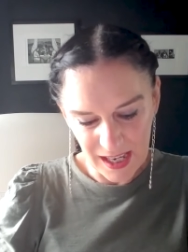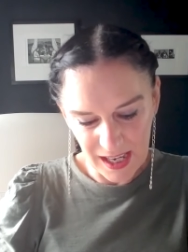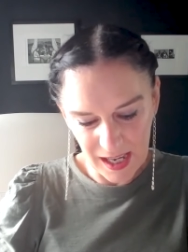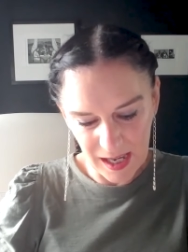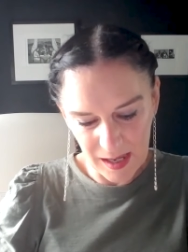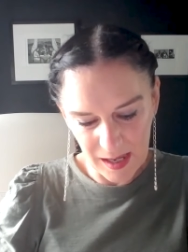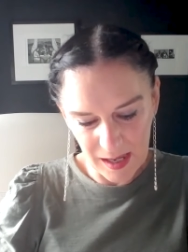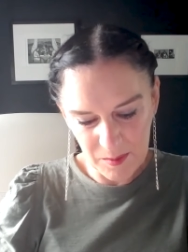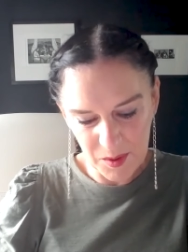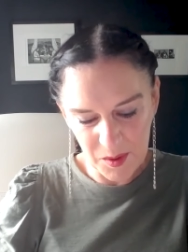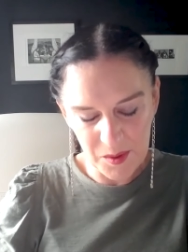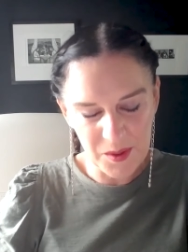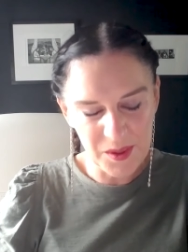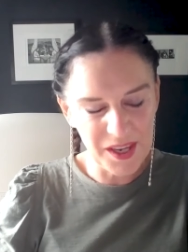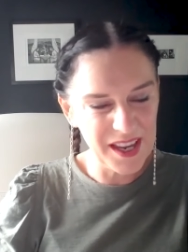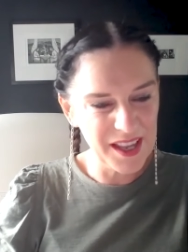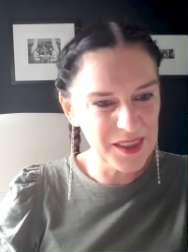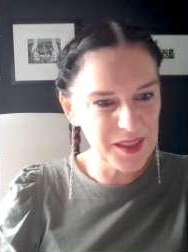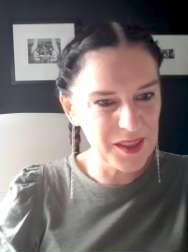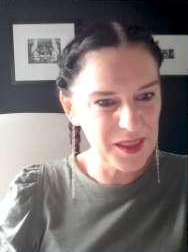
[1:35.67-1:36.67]
Um, or
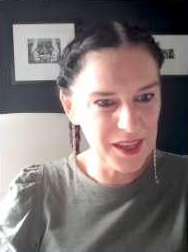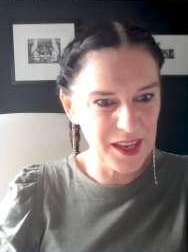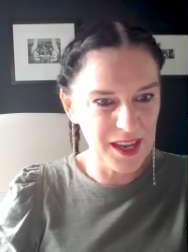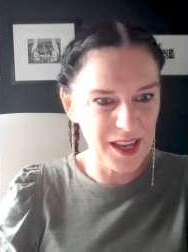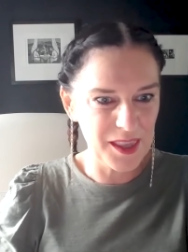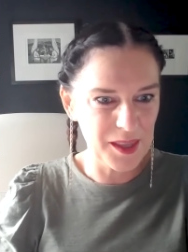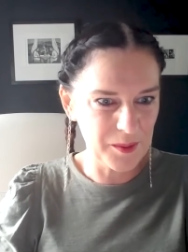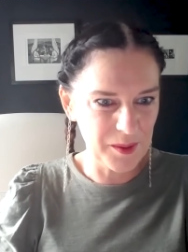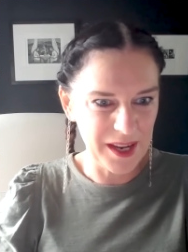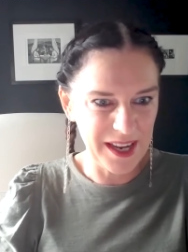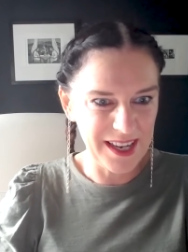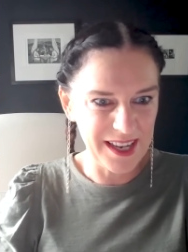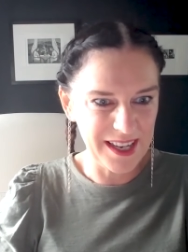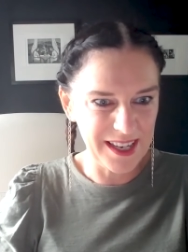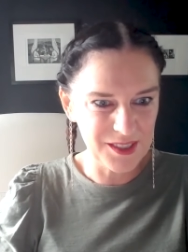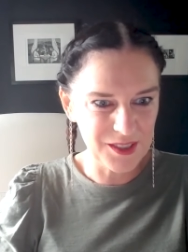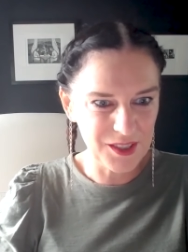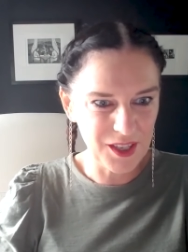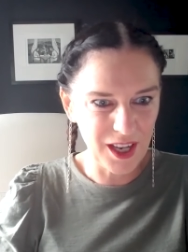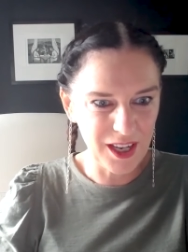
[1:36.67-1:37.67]
the other the other way
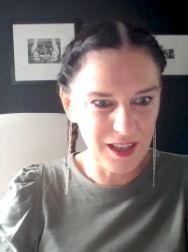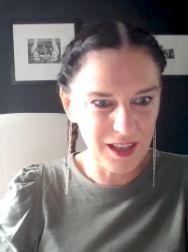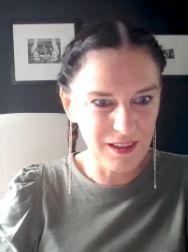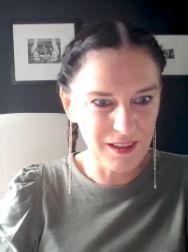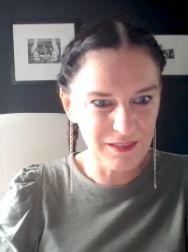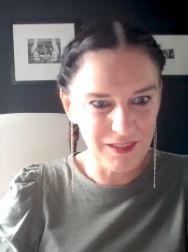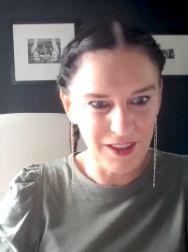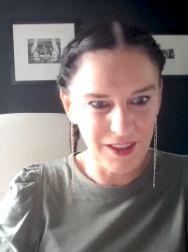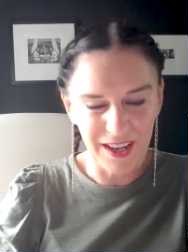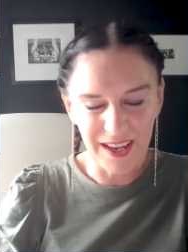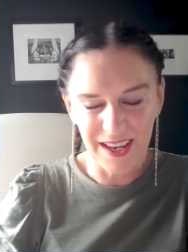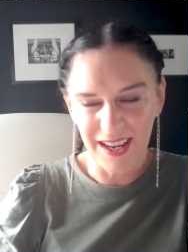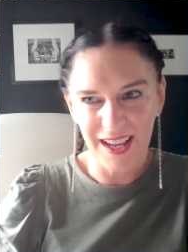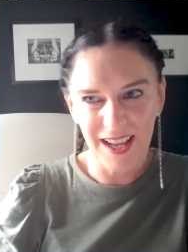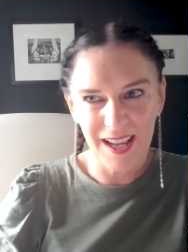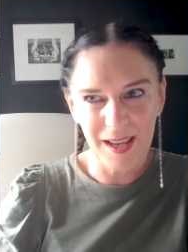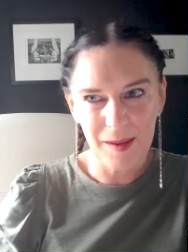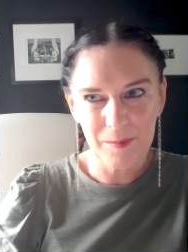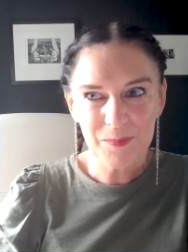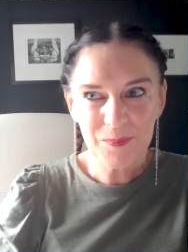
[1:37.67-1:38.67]
is kind of like
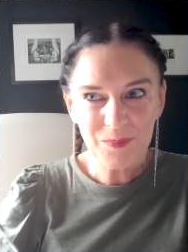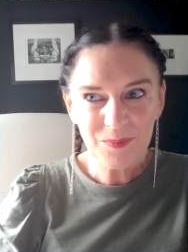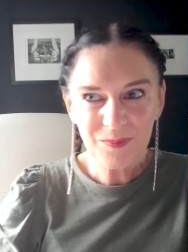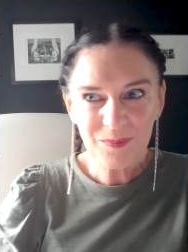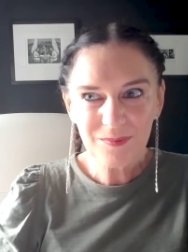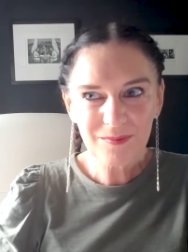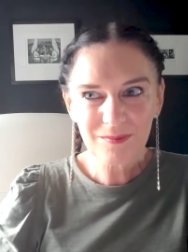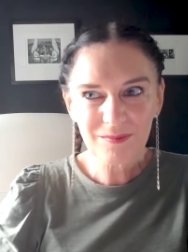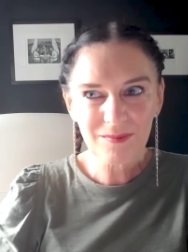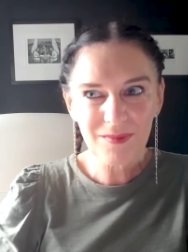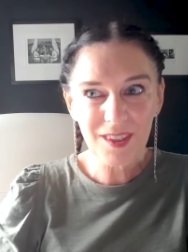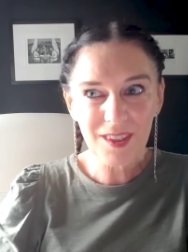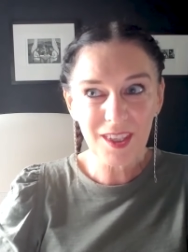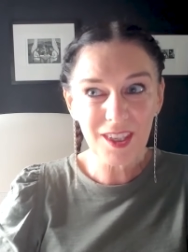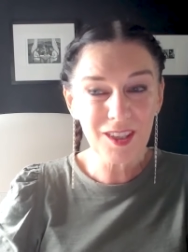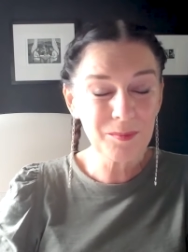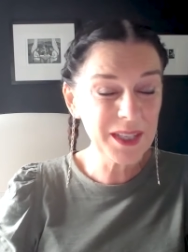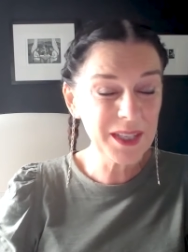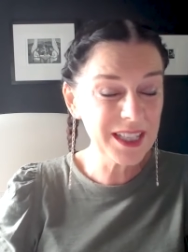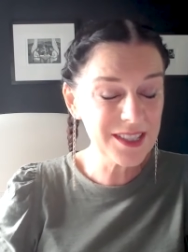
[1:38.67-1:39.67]
I'm
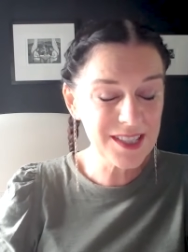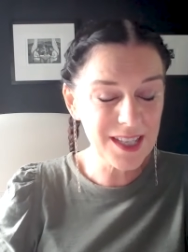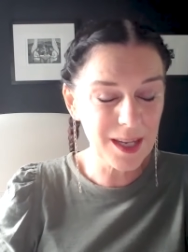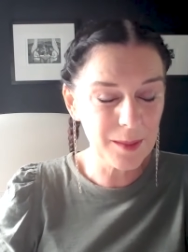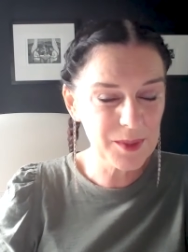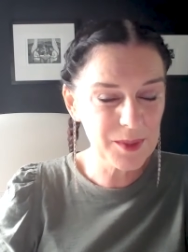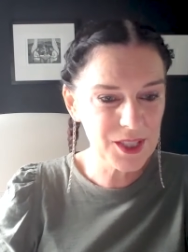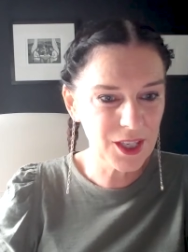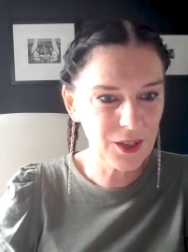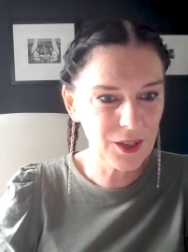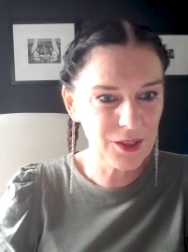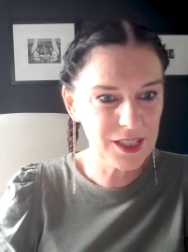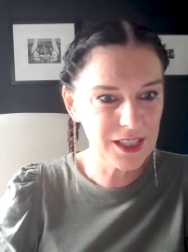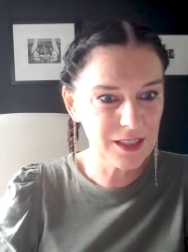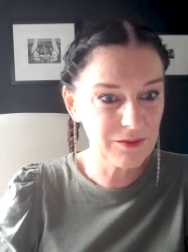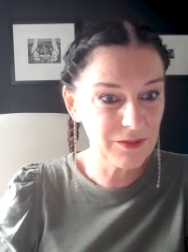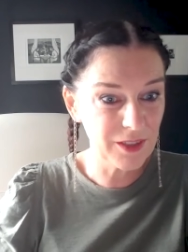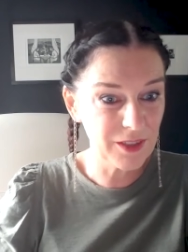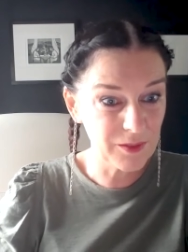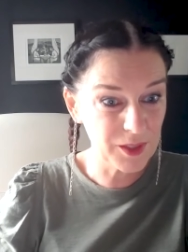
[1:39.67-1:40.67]
I've been in
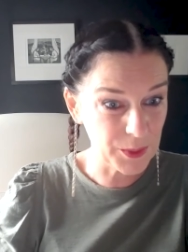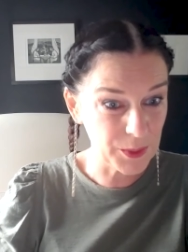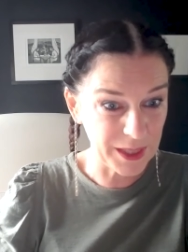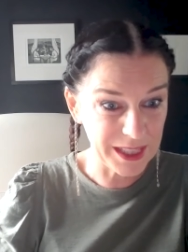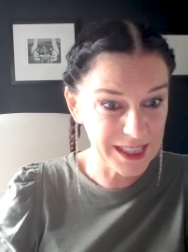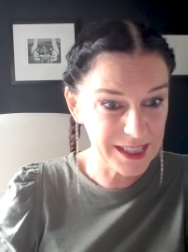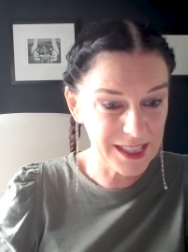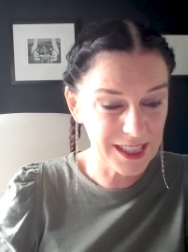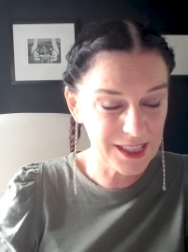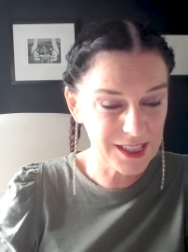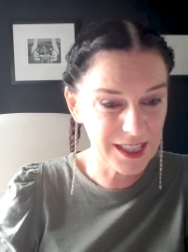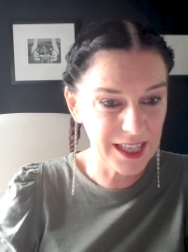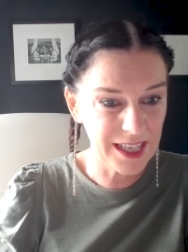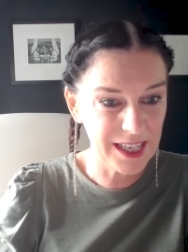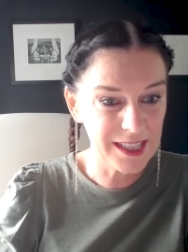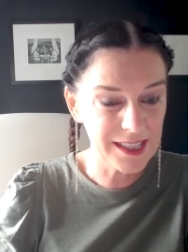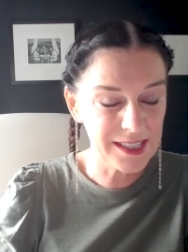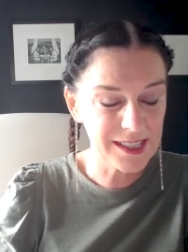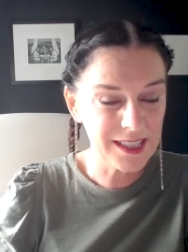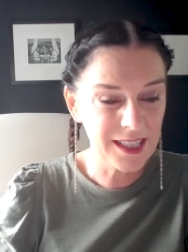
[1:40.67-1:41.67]
cybersecurity for over 26
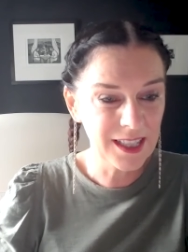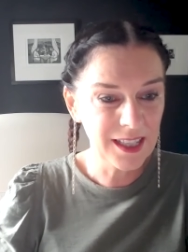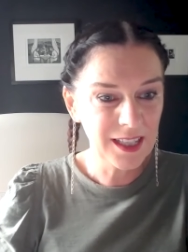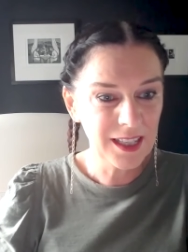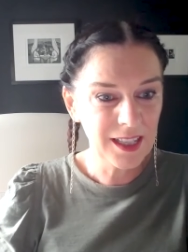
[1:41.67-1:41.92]
years.